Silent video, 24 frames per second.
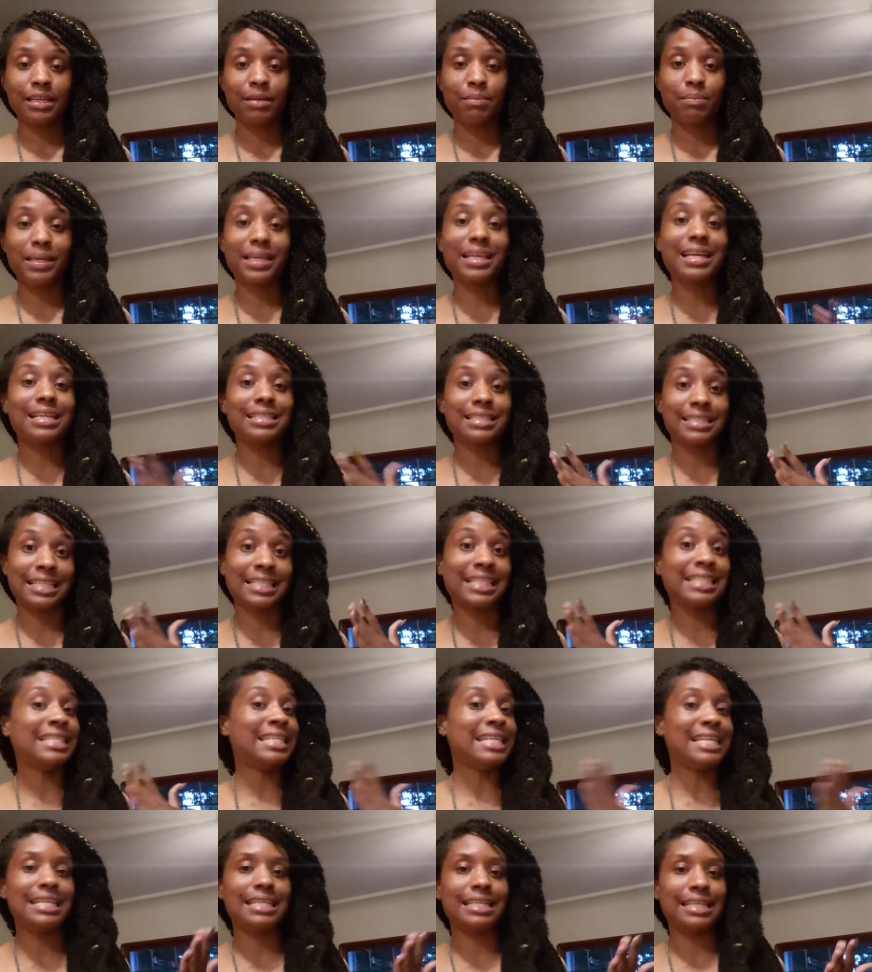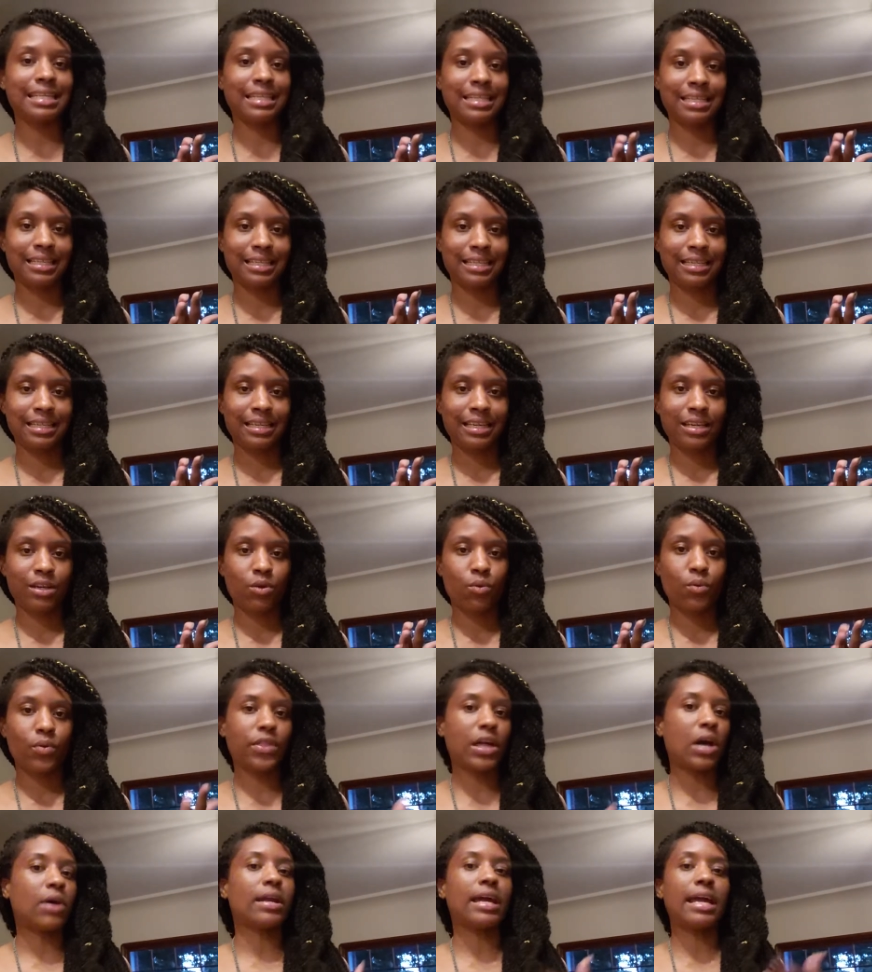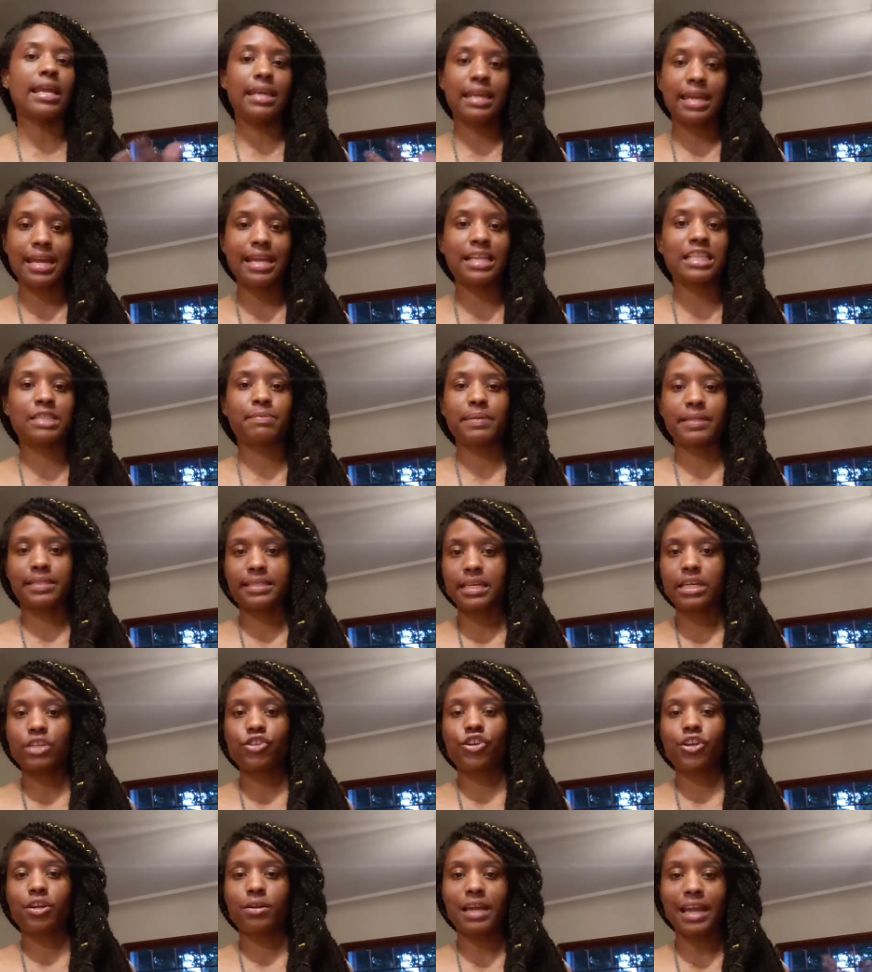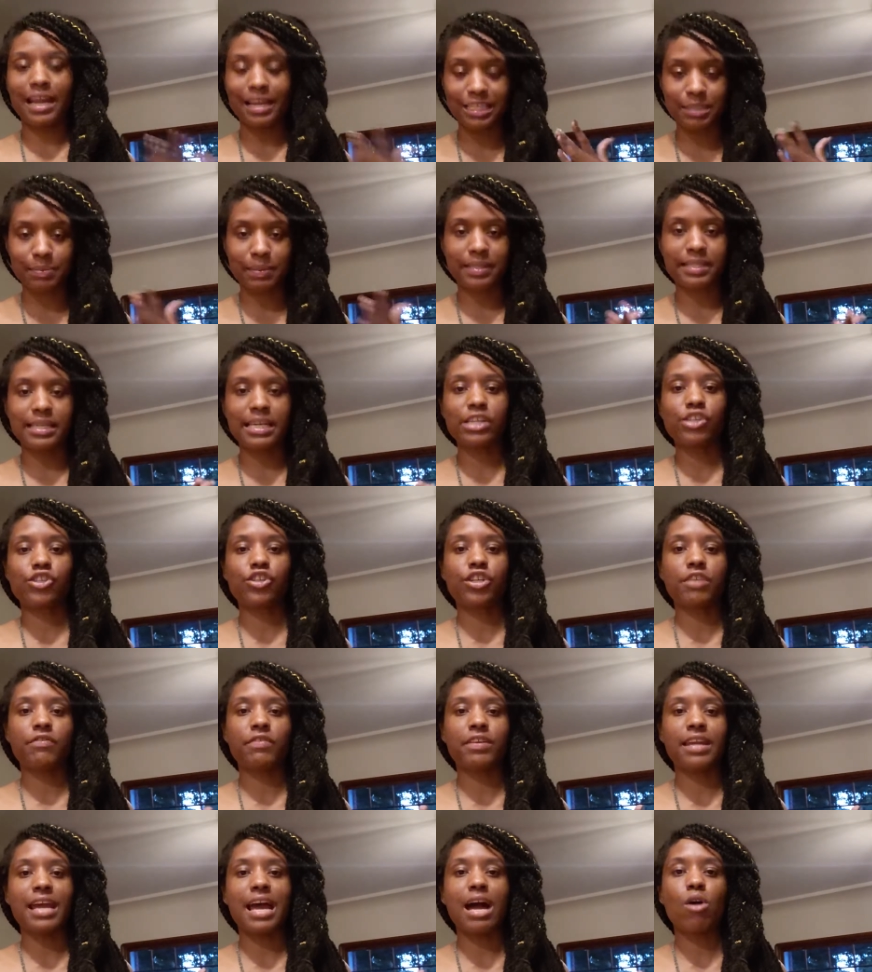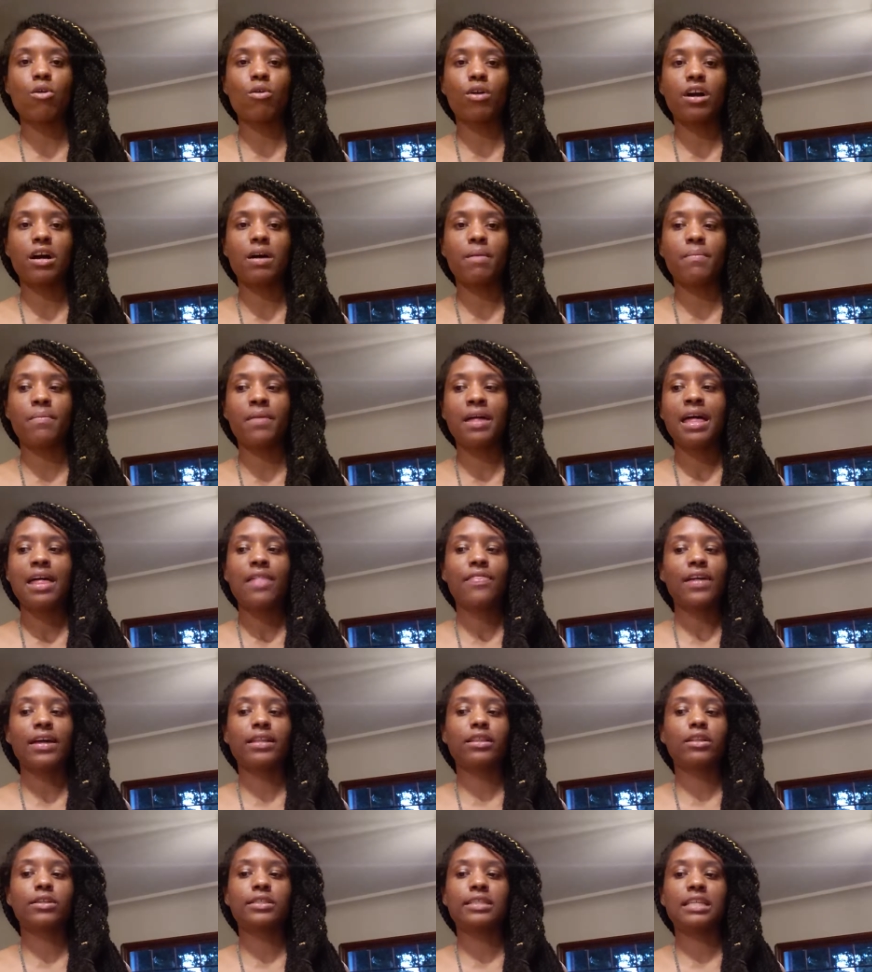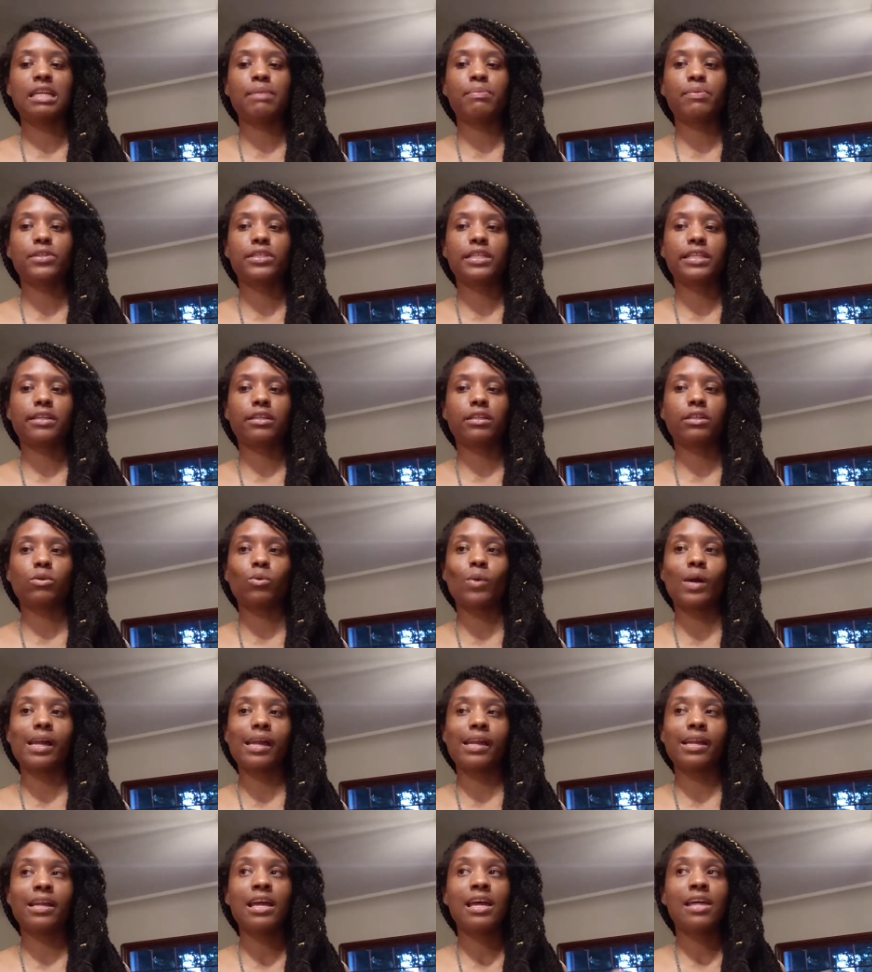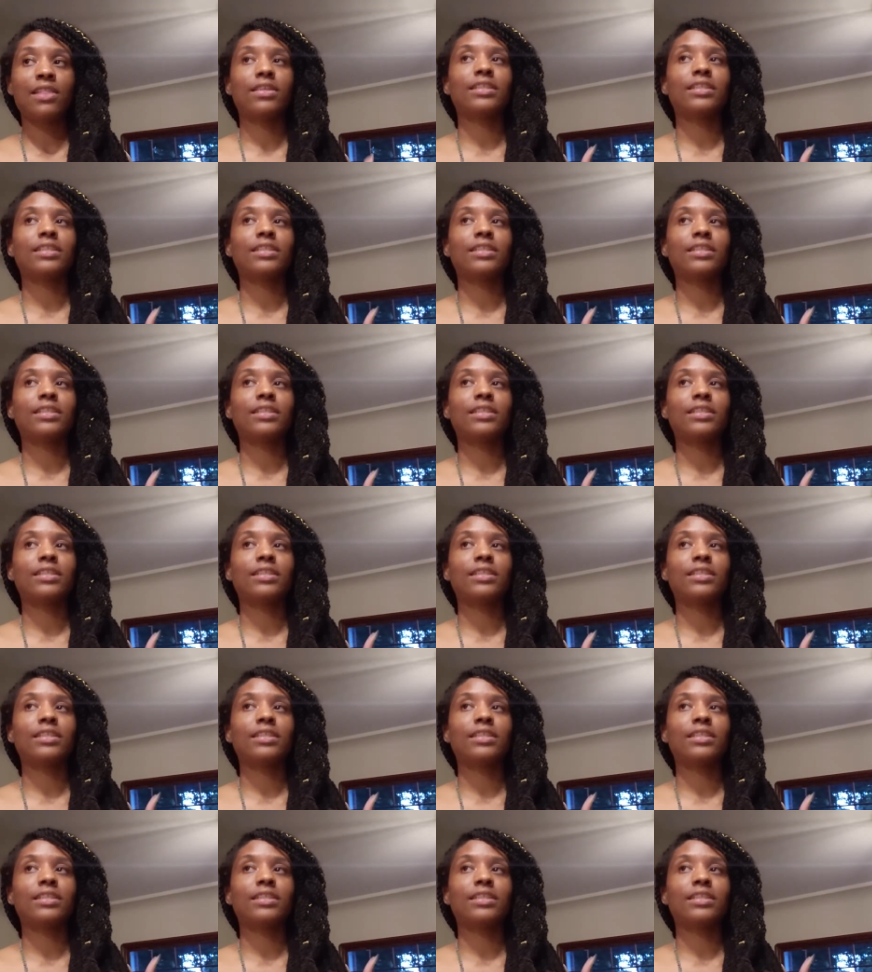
because it's needed, without any expectation of an outcome that looks any particular way.